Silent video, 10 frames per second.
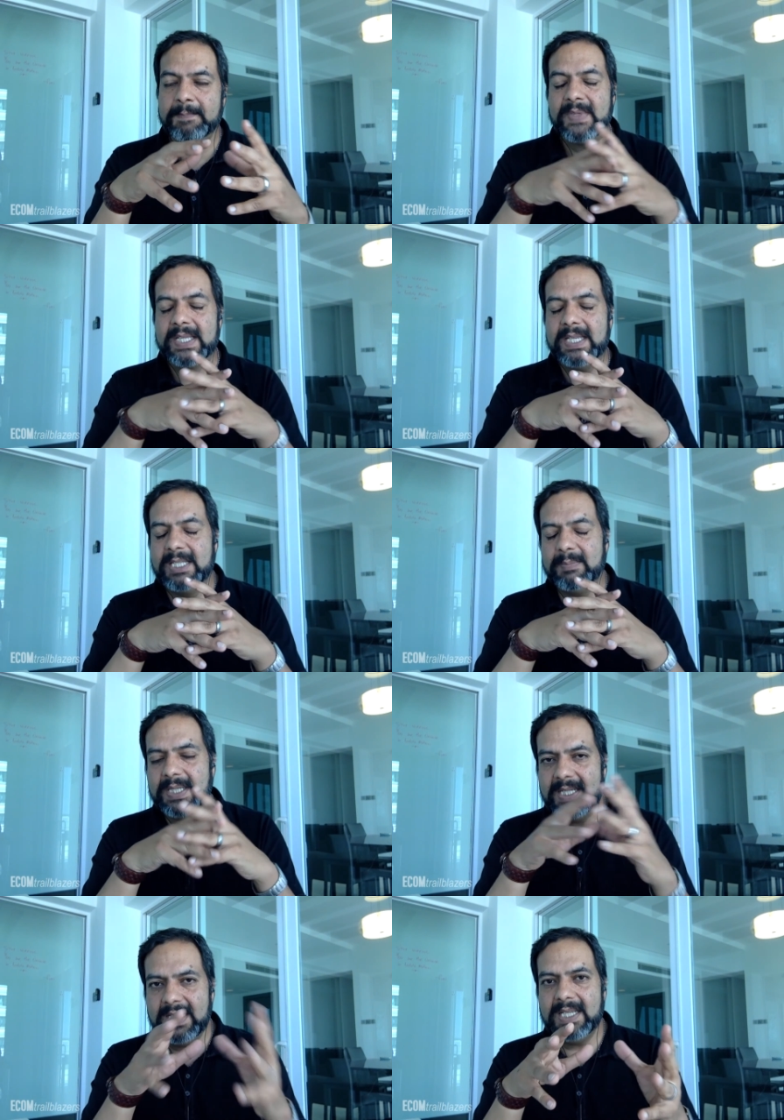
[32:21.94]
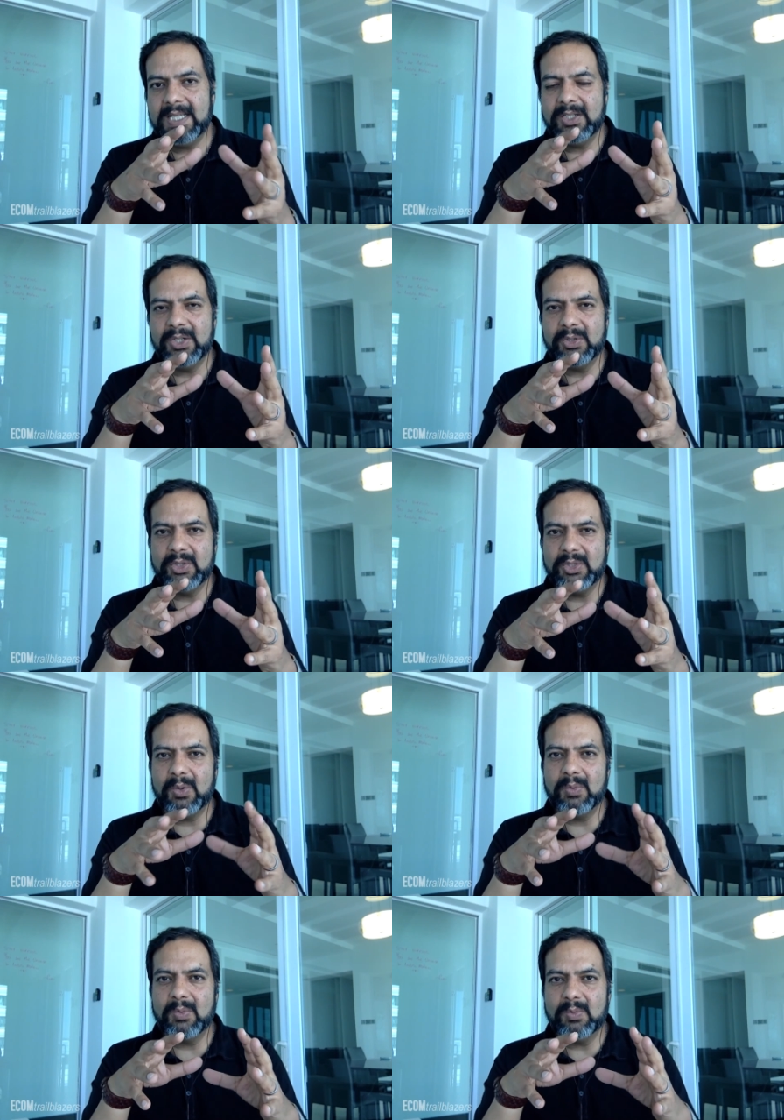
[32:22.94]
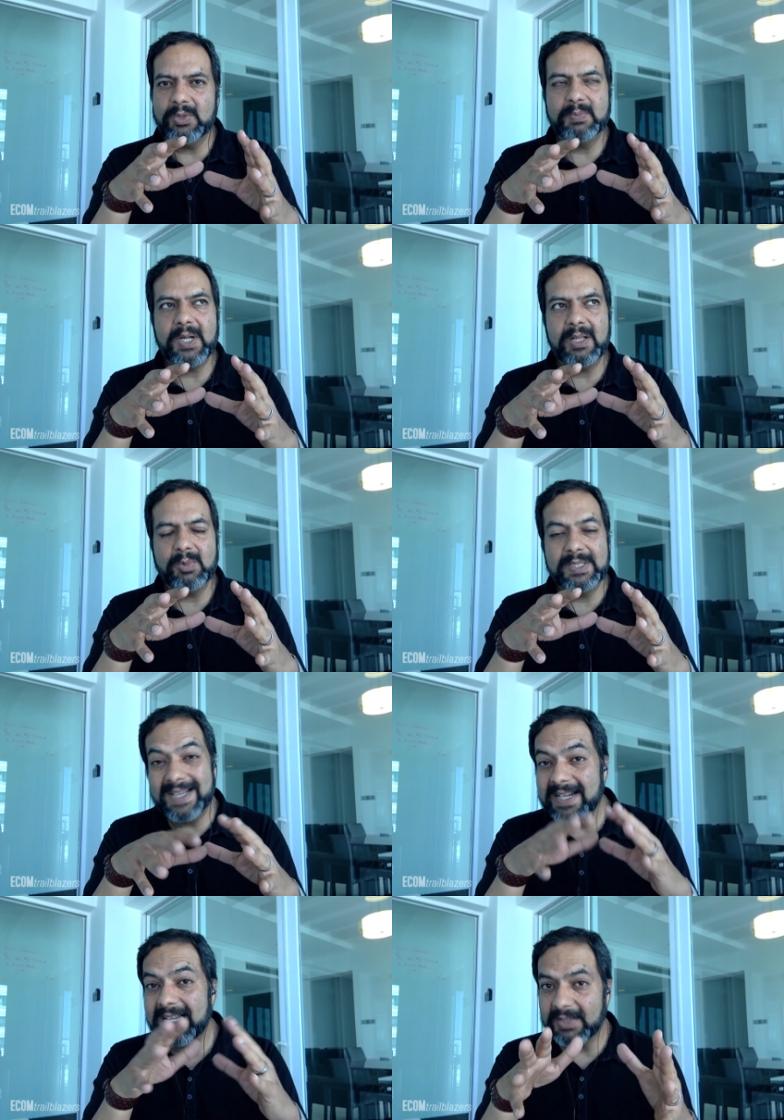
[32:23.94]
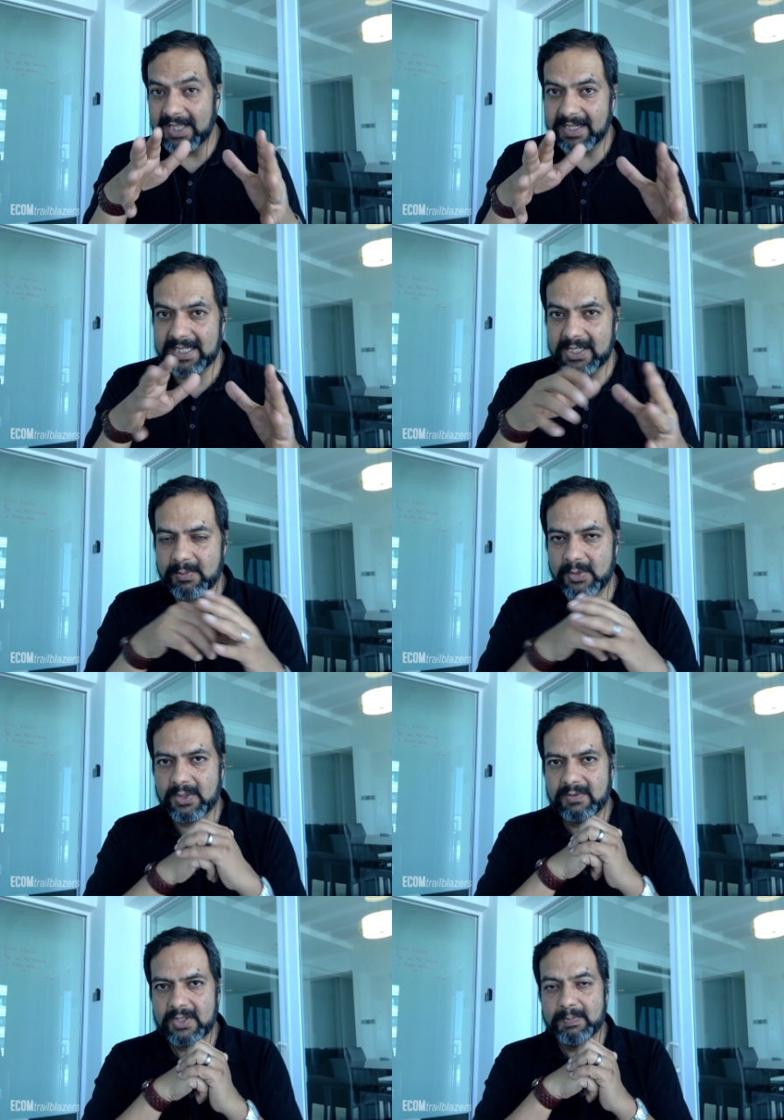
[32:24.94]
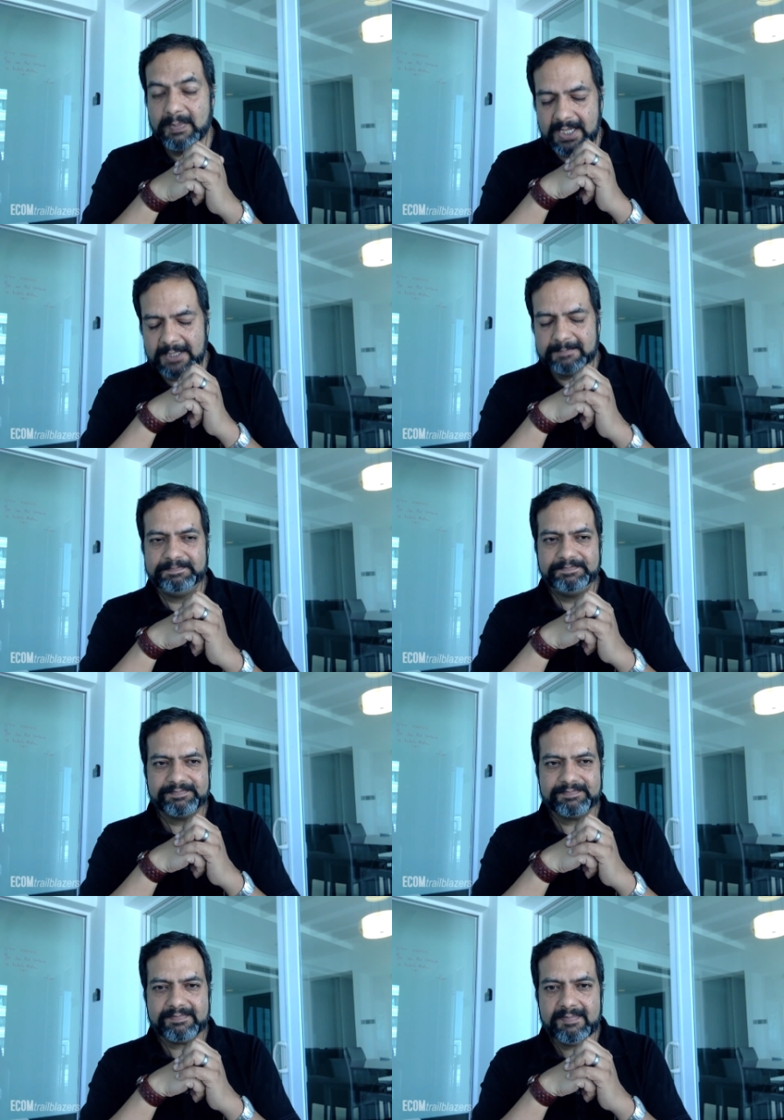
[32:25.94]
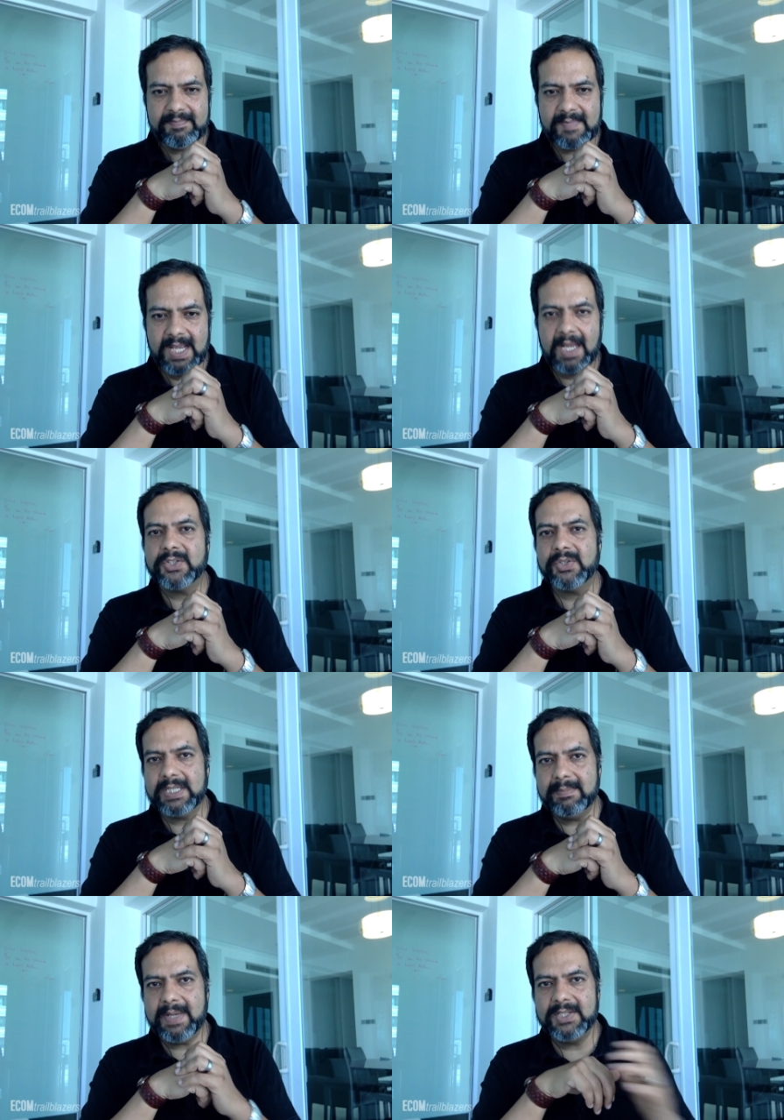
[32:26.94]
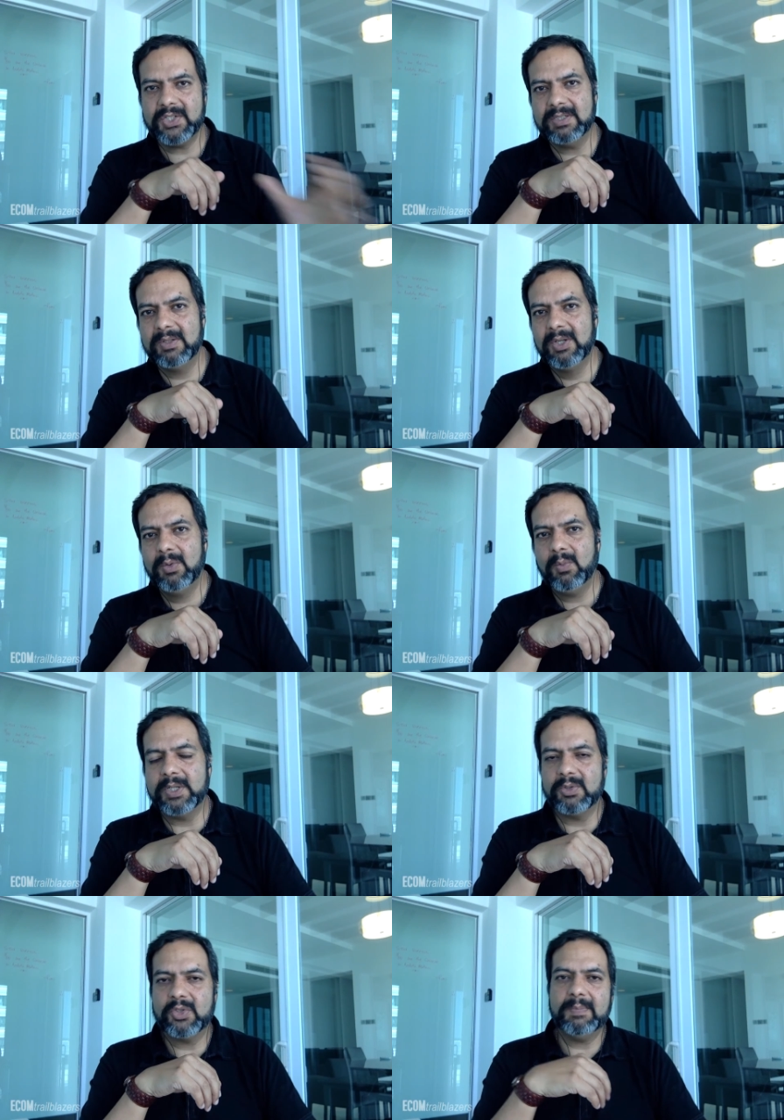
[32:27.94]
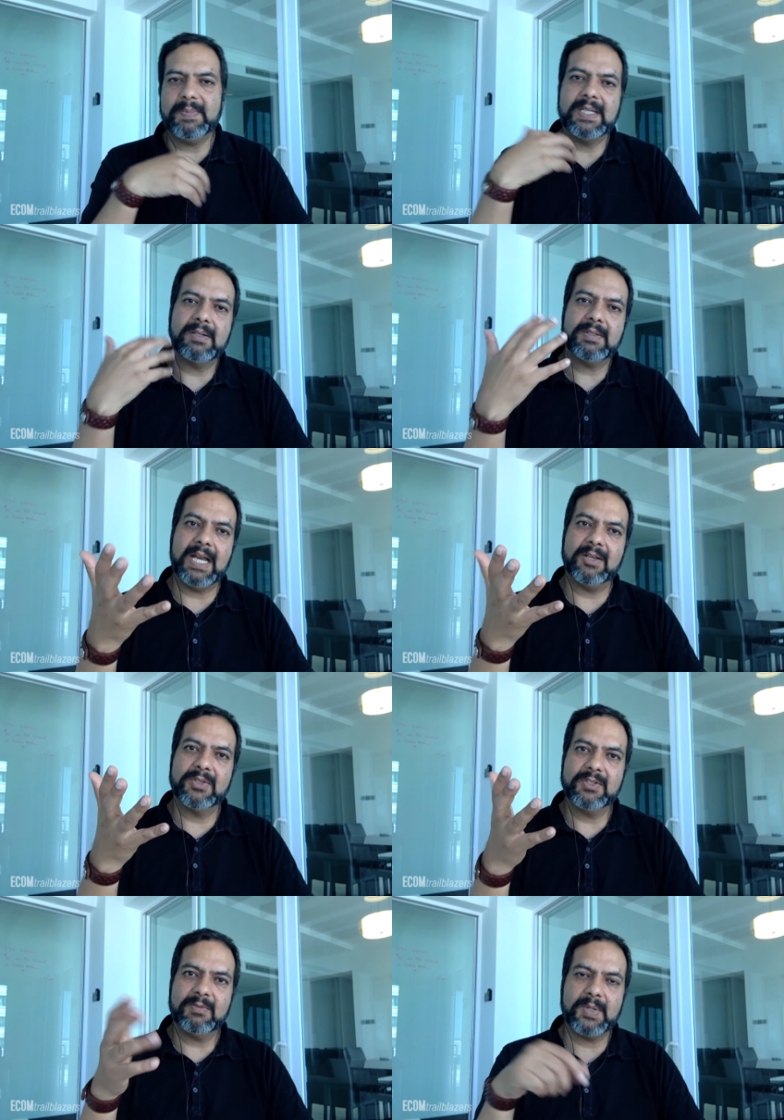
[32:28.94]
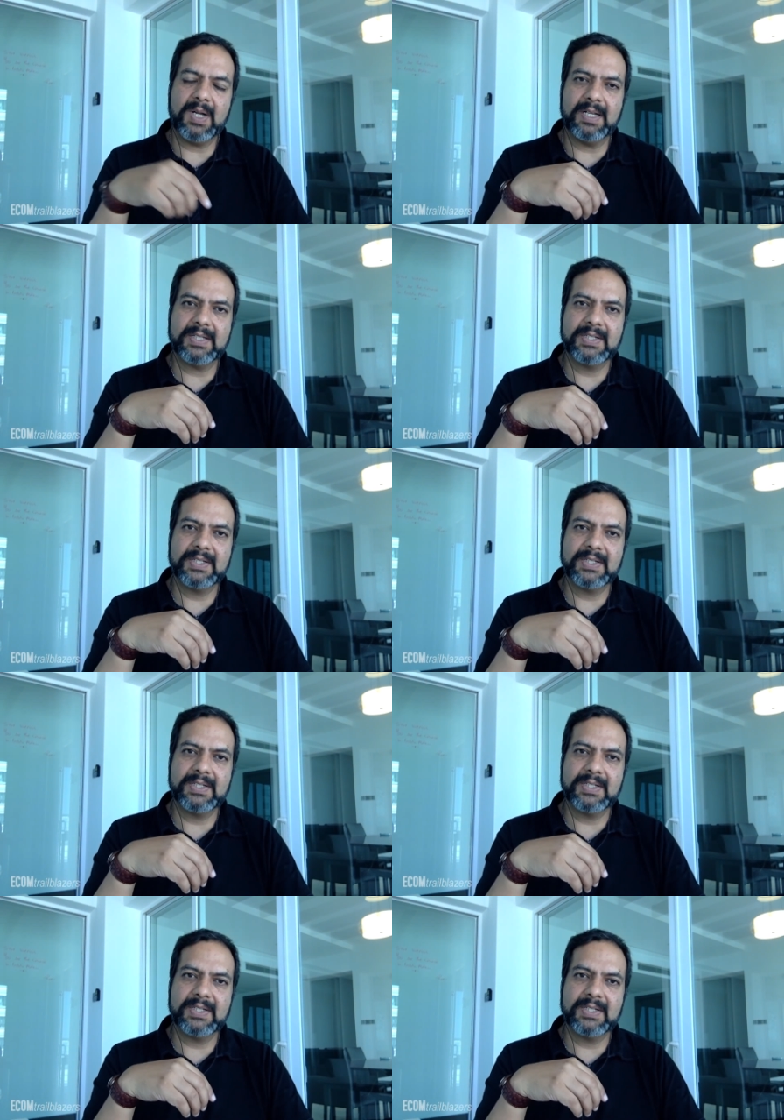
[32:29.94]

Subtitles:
In the beginning, you probably will not have a lot of customer service, but as you can imagine, when you're shipping out thousands of products,